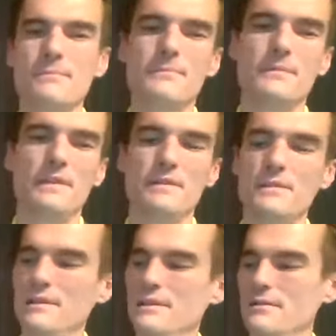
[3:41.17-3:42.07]

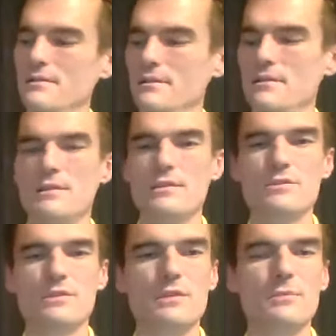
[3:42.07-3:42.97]
and the
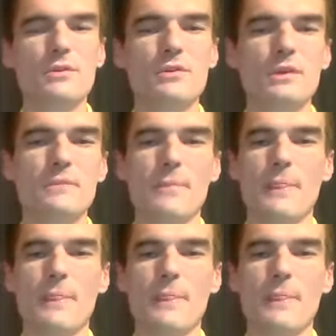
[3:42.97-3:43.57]
Houston community.